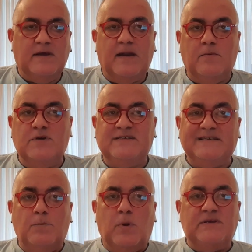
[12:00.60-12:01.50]
In other words,
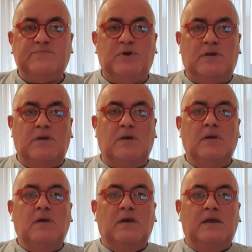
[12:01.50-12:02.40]
simply speaking,
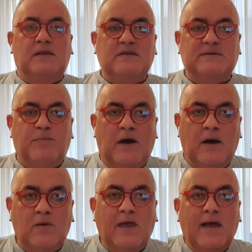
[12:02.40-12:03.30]
it is
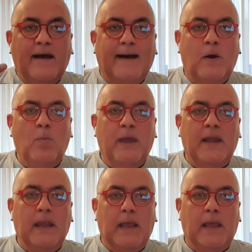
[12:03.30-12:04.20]
about how
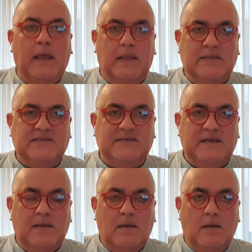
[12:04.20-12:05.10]
many kids
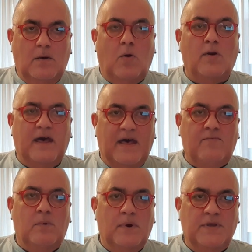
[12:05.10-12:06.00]
on
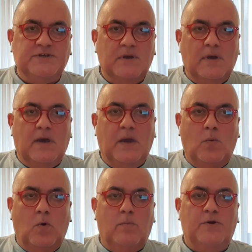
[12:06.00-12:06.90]
average a
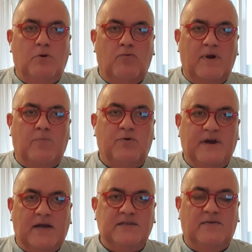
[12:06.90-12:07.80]
woman of
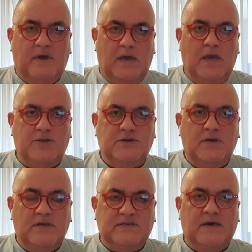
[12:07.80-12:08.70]
reproductive age
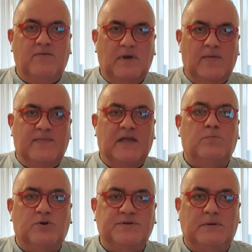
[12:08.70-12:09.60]
is having in
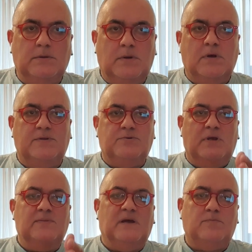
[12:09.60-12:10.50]
that particular country
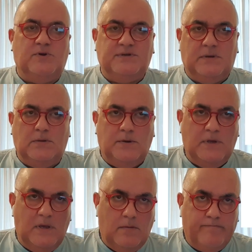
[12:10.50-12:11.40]
in that particular
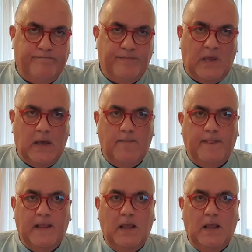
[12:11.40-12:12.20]
year. Okay?